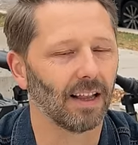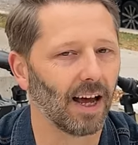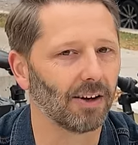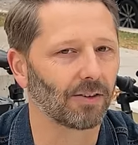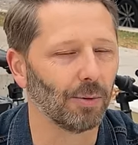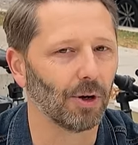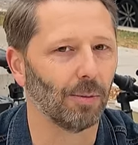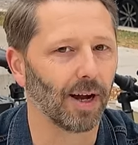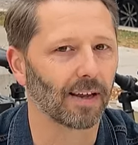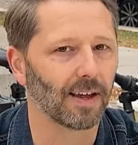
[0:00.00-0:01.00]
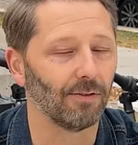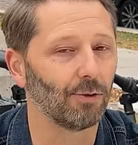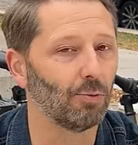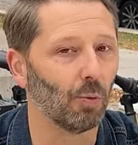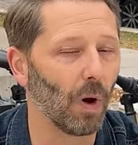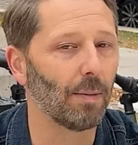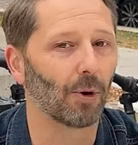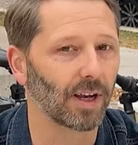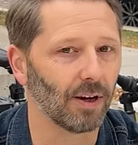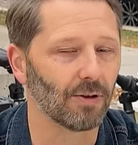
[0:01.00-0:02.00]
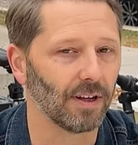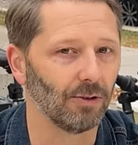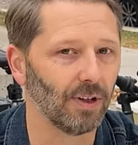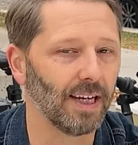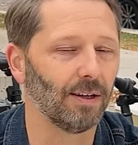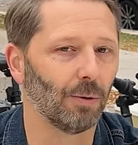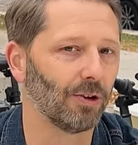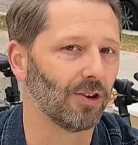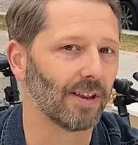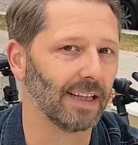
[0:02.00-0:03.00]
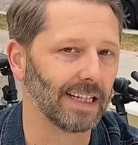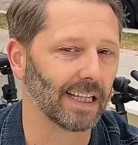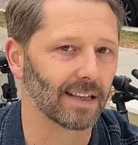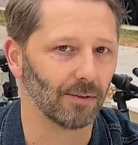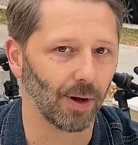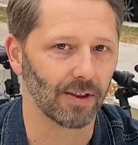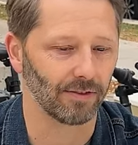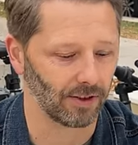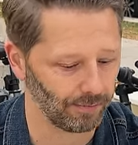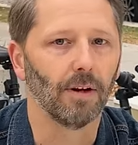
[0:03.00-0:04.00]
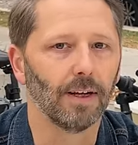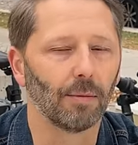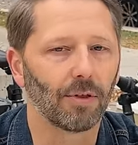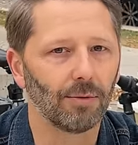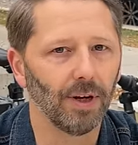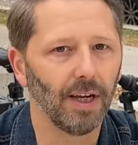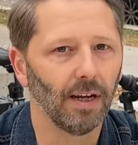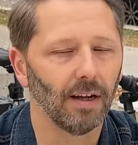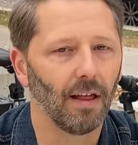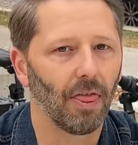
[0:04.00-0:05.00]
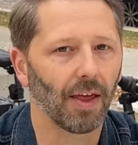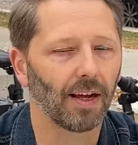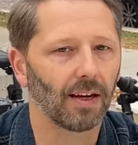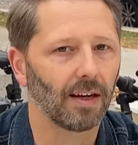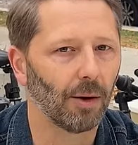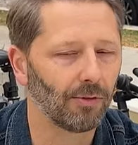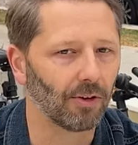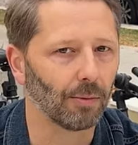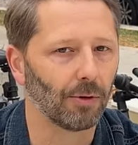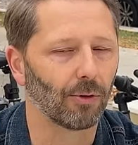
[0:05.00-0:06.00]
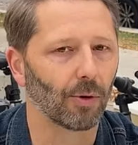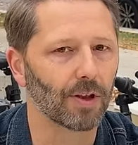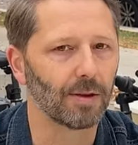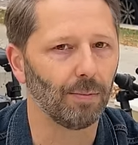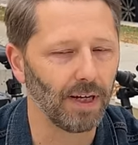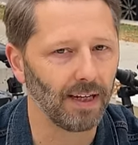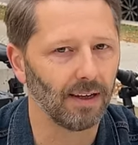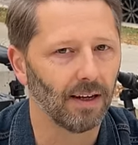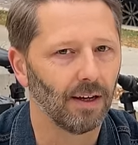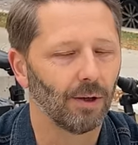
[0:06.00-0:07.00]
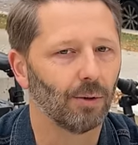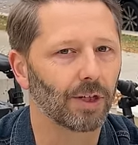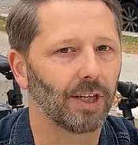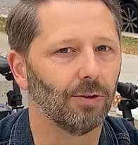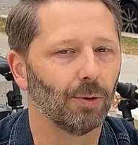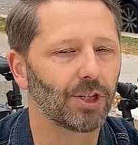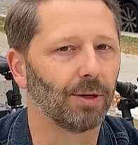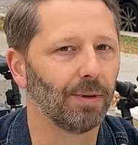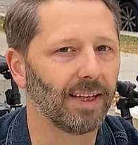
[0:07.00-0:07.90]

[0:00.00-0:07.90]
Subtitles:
lot of commuter bikes have way more gears than you need, which is needless and wasteful. And number three, think comfort before speed, which can be